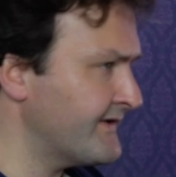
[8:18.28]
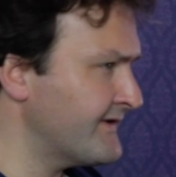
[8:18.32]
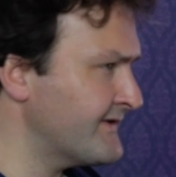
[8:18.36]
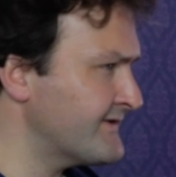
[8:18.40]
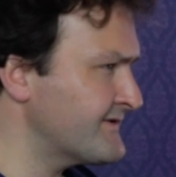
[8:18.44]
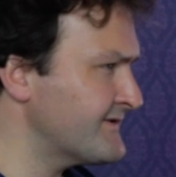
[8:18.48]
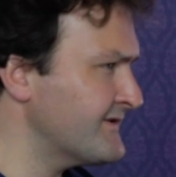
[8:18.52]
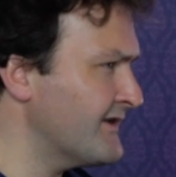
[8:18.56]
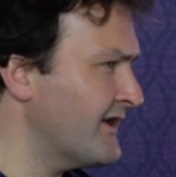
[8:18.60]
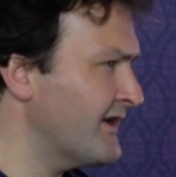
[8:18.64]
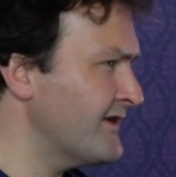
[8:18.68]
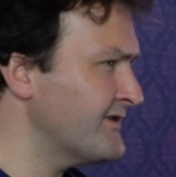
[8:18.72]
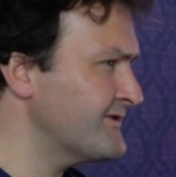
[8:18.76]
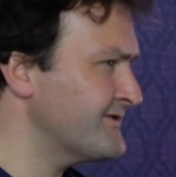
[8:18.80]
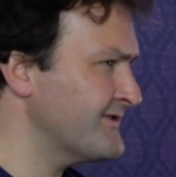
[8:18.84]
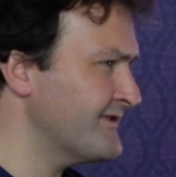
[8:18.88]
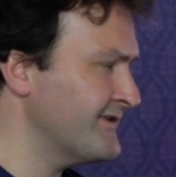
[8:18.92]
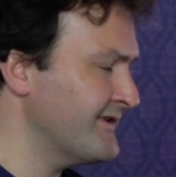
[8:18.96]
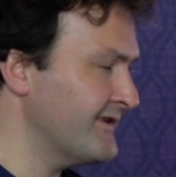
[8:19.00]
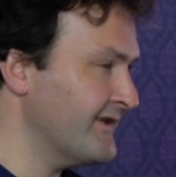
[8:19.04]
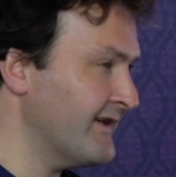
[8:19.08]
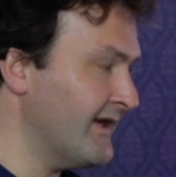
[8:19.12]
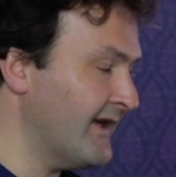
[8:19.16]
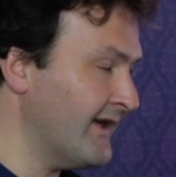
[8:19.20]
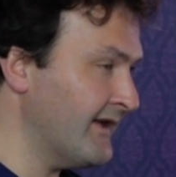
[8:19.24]
it's nice in
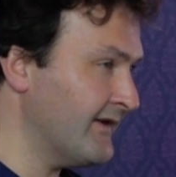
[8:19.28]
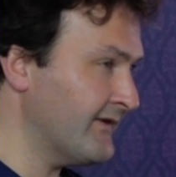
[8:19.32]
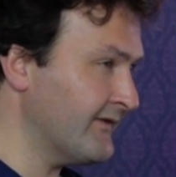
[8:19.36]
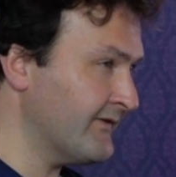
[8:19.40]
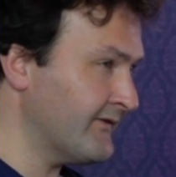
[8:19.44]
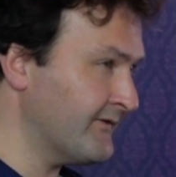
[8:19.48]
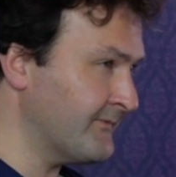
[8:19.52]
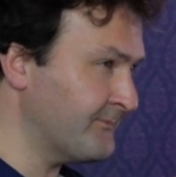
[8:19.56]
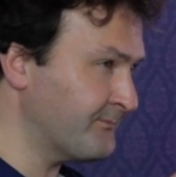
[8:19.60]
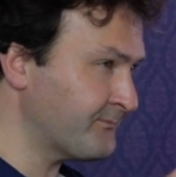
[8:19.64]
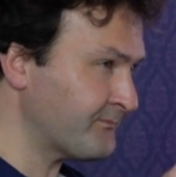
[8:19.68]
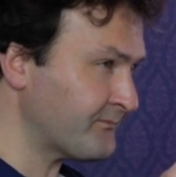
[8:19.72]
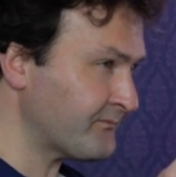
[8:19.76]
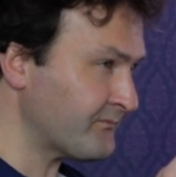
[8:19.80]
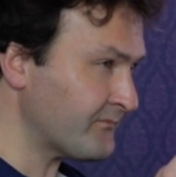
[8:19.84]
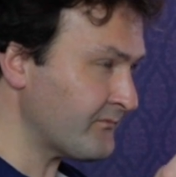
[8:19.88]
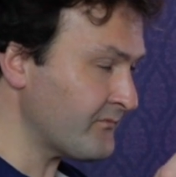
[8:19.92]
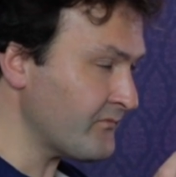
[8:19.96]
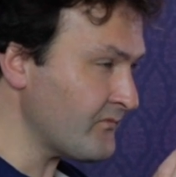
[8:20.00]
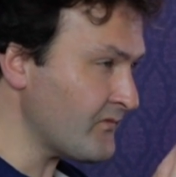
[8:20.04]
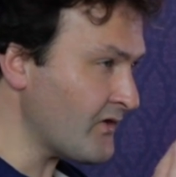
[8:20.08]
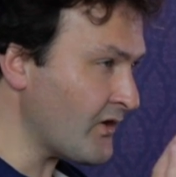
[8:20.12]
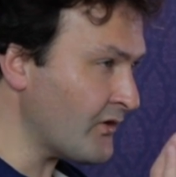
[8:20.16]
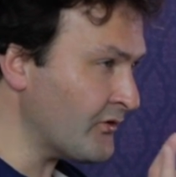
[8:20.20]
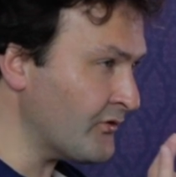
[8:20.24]
the end,
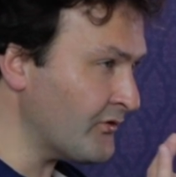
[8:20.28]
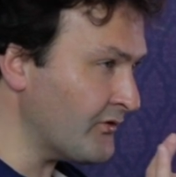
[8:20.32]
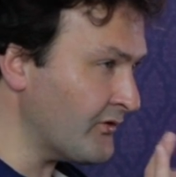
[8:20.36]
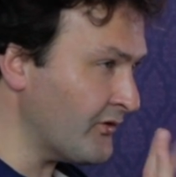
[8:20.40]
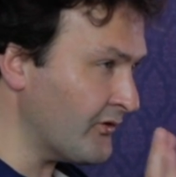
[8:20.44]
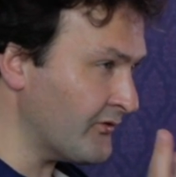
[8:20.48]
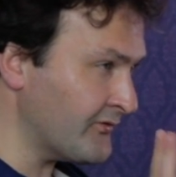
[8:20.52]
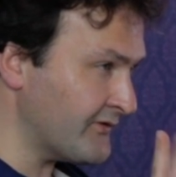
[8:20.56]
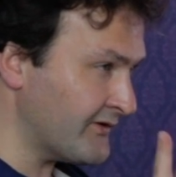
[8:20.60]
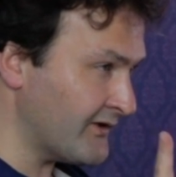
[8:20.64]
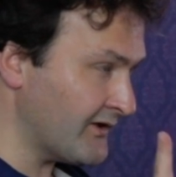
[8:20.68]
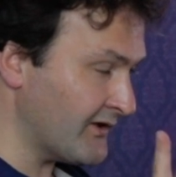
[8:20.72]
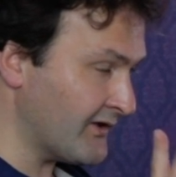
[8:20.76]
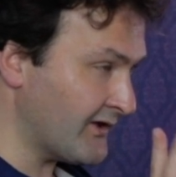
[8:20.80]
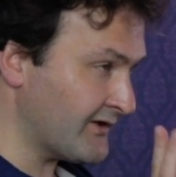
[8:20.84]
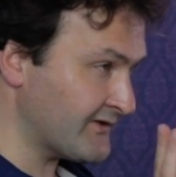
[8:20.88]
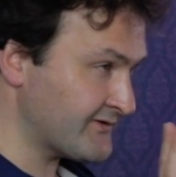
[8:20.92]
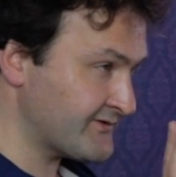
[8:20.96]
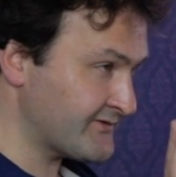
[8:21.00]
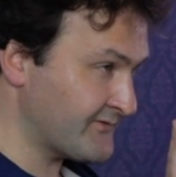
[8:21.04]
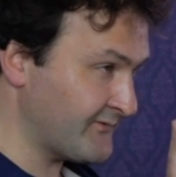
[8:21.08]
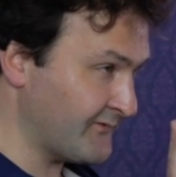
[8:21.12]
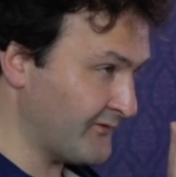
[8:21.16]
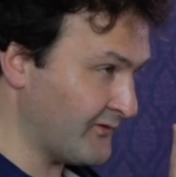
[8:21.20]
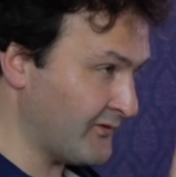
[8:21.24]
on the
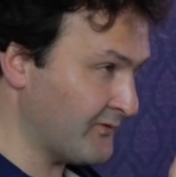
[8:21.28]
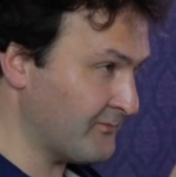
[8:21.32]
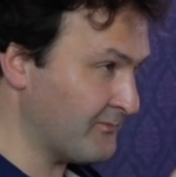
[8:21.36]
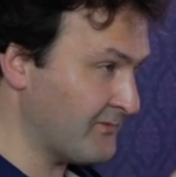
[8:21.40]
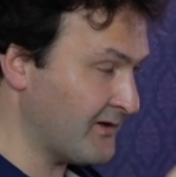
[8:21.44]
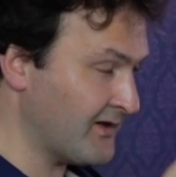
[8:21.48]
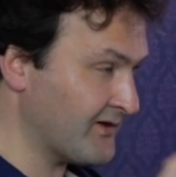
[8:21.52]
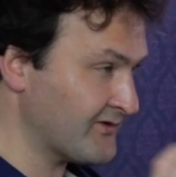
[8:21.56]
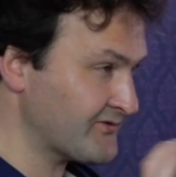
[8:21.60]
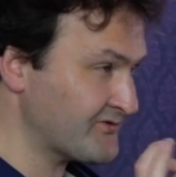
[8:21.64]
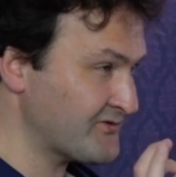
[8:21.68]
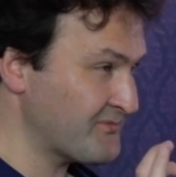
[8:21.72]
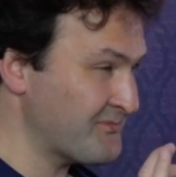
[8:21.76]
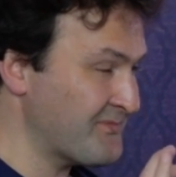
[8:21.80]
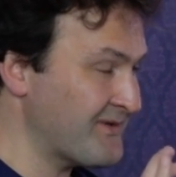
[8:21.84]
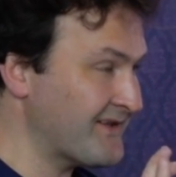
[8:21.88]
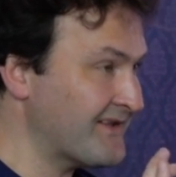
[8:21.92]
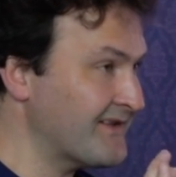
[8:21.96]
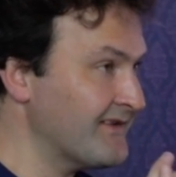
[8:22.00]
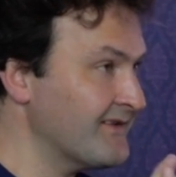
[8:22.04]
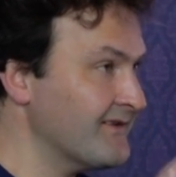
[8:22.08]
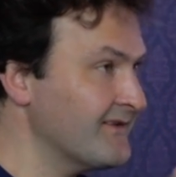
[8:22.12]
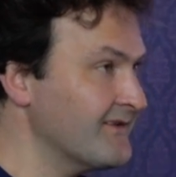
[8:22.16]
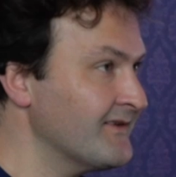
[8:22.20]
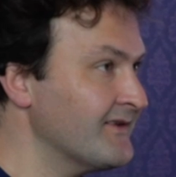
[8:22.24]
last 4 bars, to make
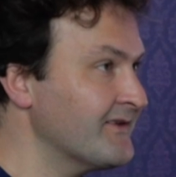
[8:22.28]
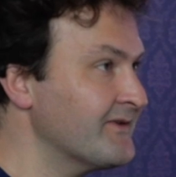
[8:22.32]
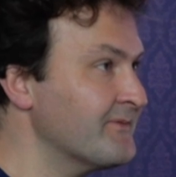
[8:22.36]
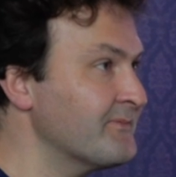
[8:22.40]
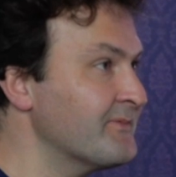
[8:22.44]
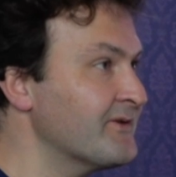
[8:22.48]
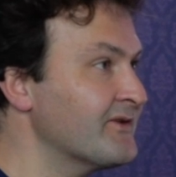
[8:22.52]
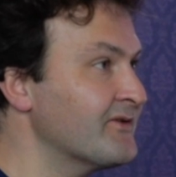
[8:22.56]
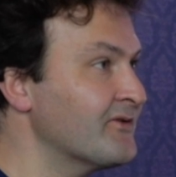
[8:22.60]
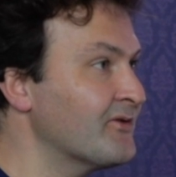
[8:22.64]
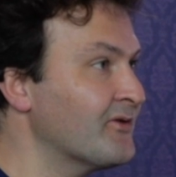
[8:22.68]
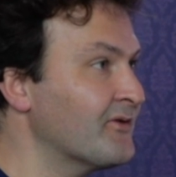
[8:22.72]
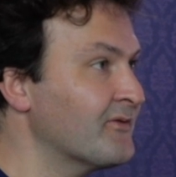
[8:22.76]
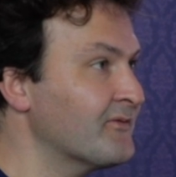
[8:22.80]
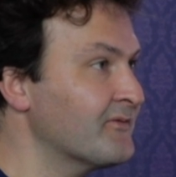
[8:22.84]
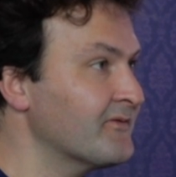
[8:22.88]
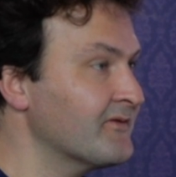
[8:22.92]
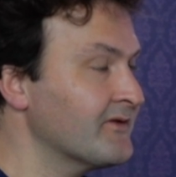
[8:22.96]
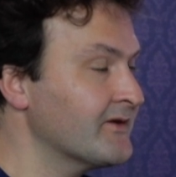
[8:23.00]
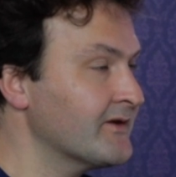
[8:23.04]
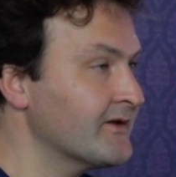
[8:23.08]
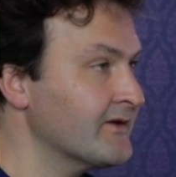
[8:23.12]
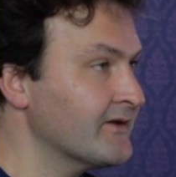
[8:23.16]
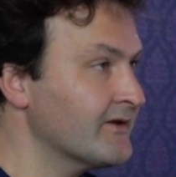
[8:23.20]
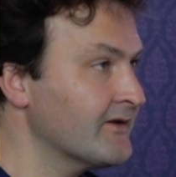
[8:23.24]
a little bit of
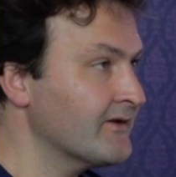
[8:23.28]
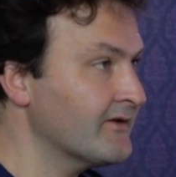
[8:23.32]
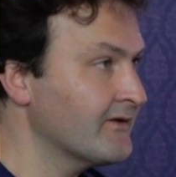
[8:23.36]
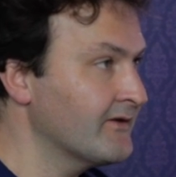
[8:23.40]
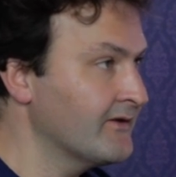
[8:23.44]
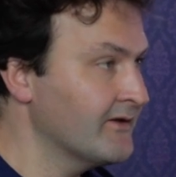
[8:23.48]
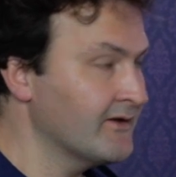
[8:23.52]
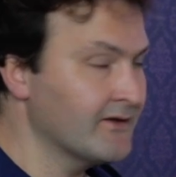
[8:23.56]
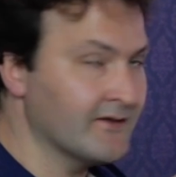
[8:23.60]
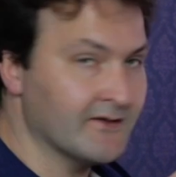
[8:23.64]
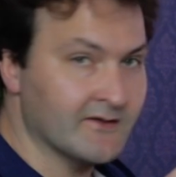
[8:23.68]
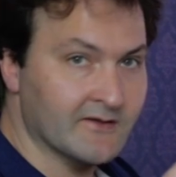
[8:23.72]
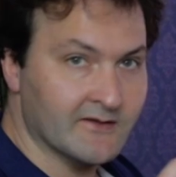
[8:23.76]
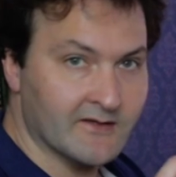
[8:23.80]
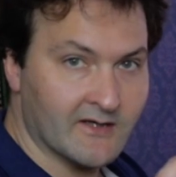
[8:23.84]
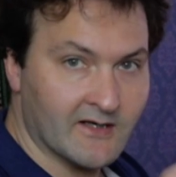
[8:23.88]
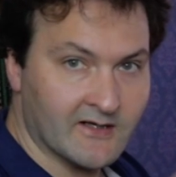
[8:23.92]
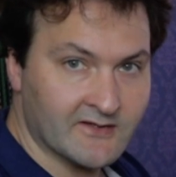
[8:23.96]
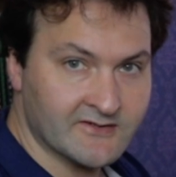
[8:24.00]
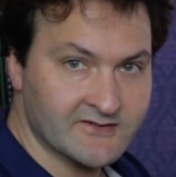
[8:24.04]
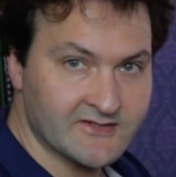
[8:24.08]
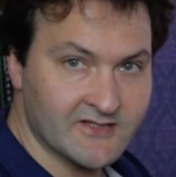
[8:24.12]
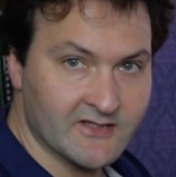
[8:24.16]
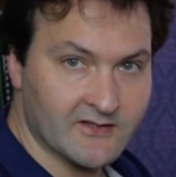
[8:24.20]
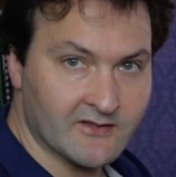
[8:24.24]
a
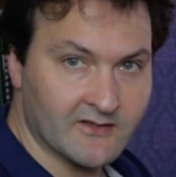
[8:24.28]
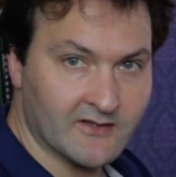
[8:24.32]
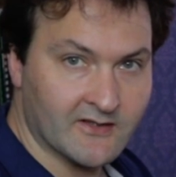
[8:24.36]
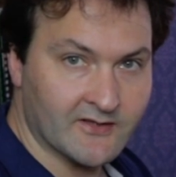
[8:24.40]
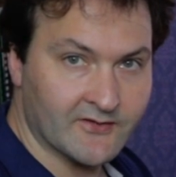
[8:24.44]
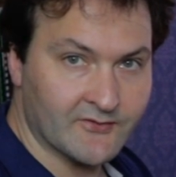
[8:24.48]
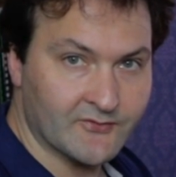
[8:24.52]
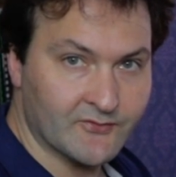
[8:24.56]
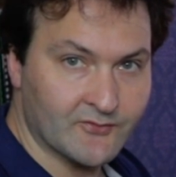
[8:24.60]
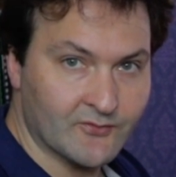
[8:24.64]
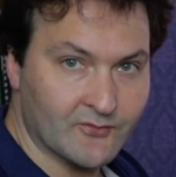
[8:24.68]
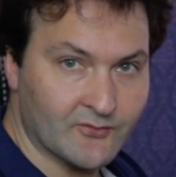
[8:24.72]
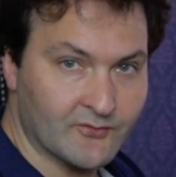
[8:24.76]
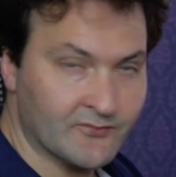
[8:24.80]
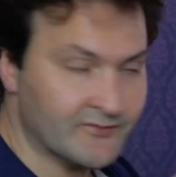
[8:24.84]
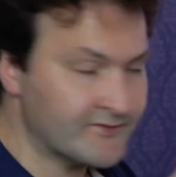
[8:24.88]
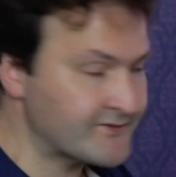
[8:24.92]
accelerando.